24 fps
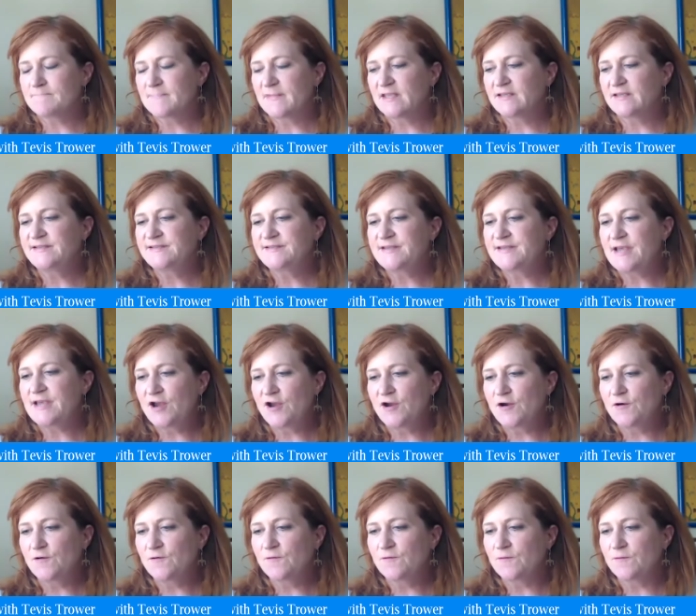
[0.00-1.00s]

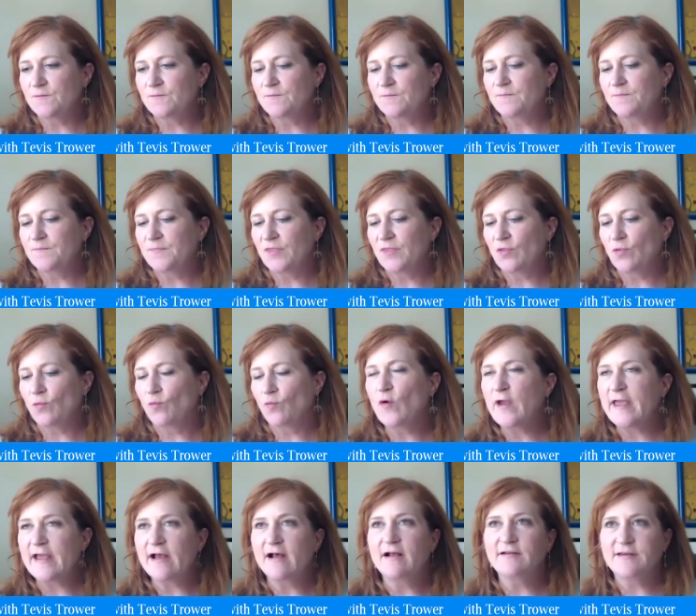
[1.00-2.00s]
So
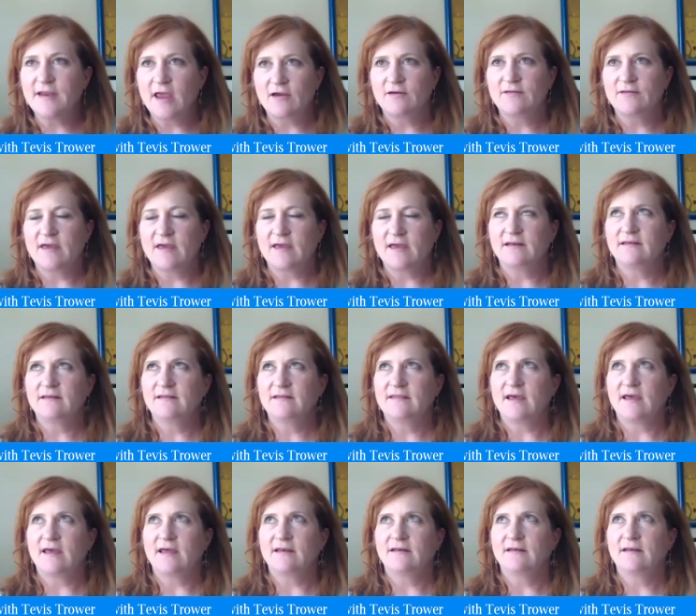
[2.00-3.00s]
we all know
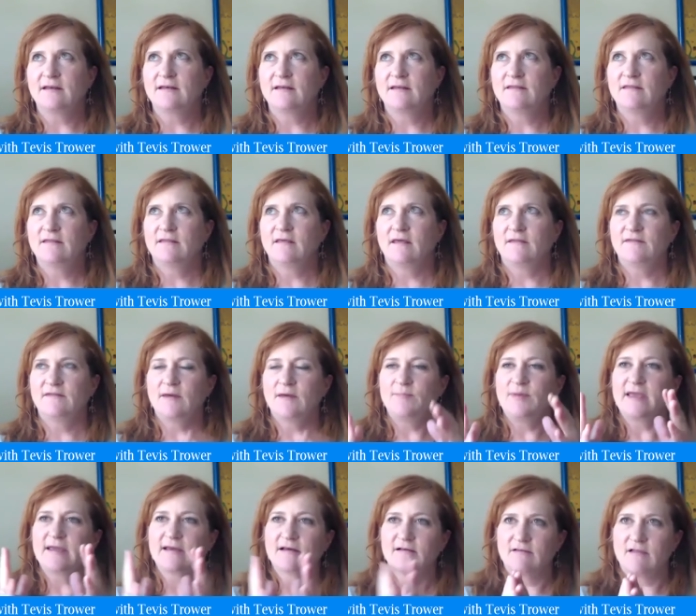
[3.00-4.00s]
that
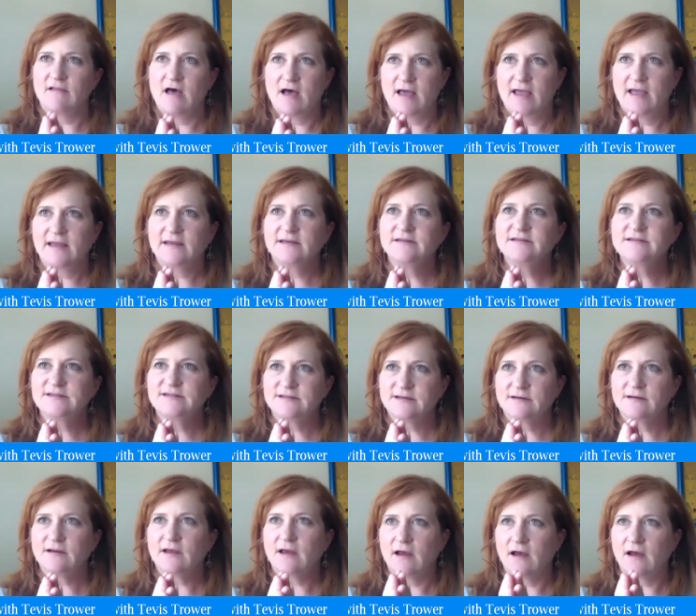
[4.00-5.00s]
being aligned
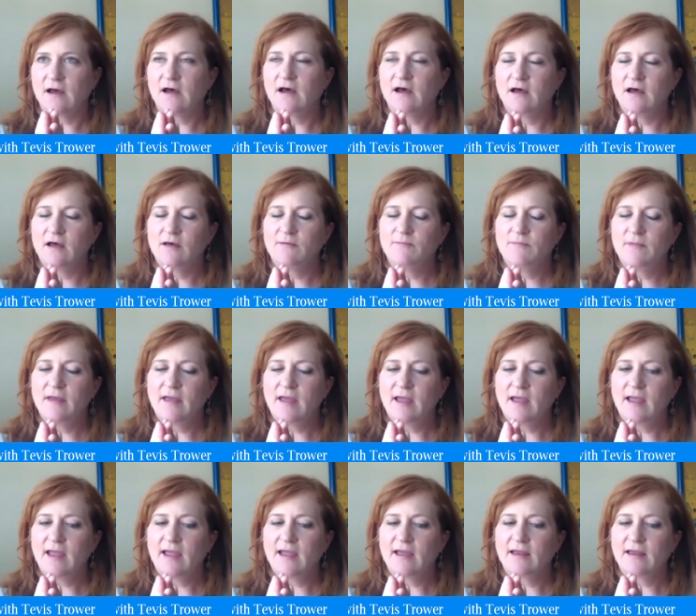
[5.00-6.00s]

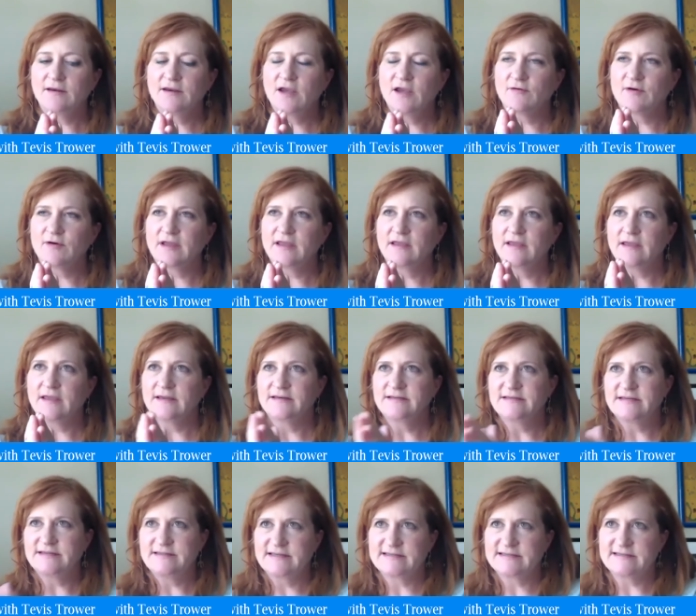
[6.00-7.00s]
and going
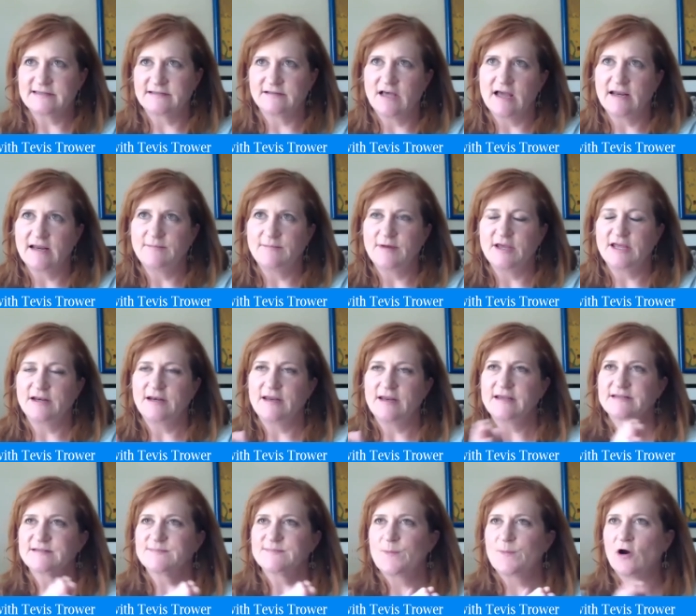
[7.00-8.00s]
into disalignment
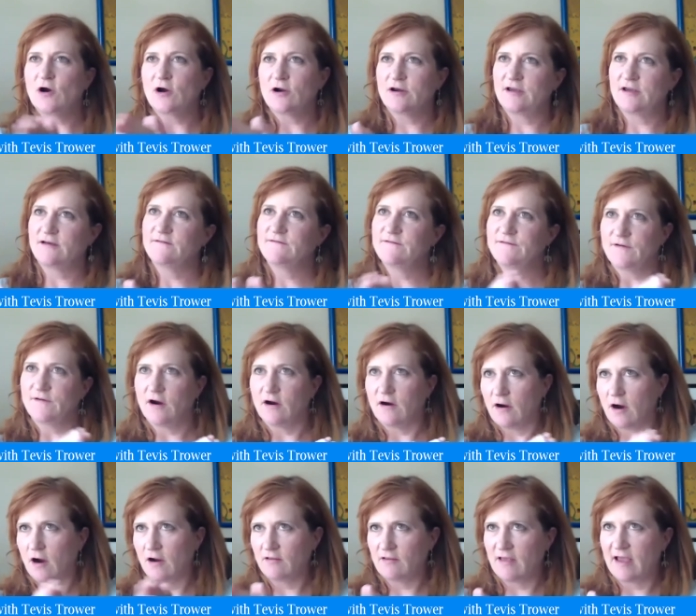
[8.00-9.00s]
is part of
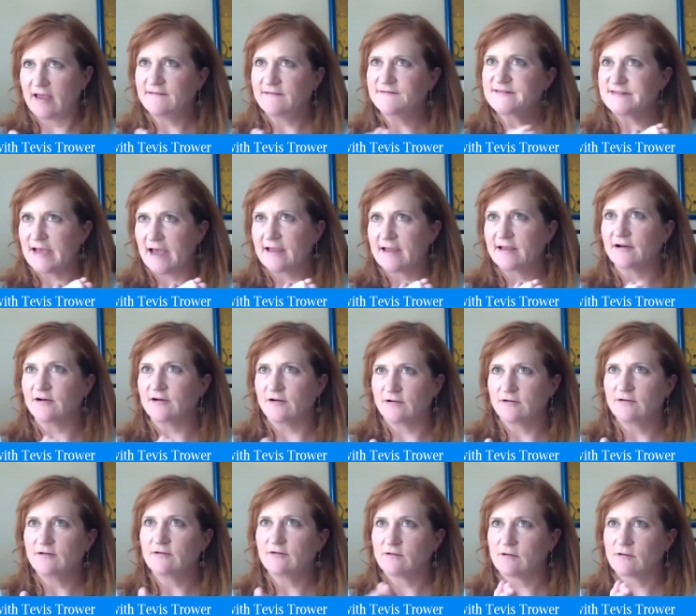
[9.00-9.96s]
our life cycle,